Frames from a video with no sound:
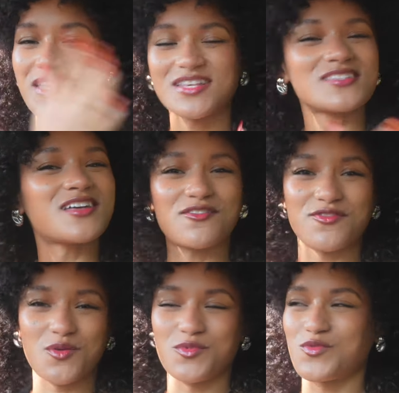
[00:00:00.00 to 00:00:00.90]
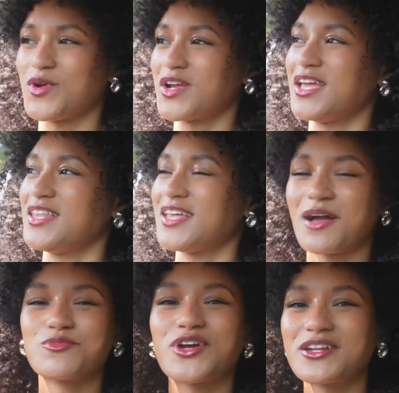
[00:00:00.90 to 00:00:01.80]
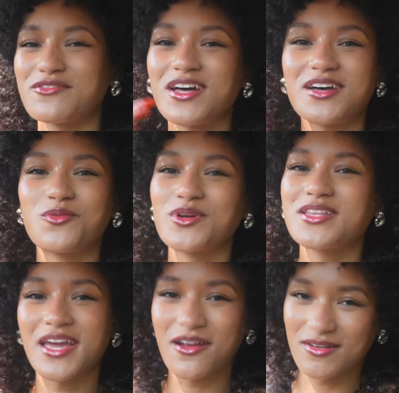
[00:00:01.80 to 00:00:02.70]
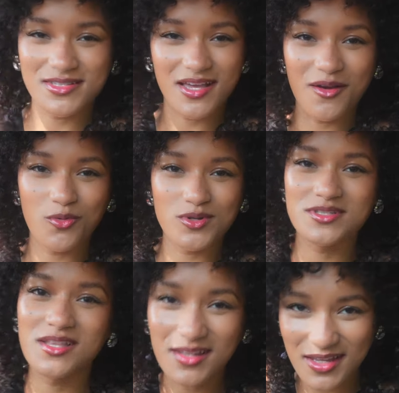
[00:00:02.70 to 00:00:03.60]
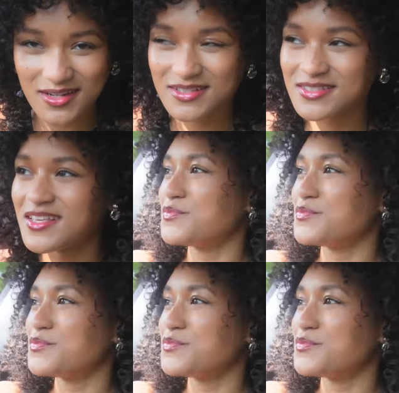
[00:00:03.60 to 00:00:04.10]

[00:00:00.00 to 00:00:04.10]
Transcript: That's not a farmer's market. Like, I'm trying to find where the carrots at, where's the lettuce.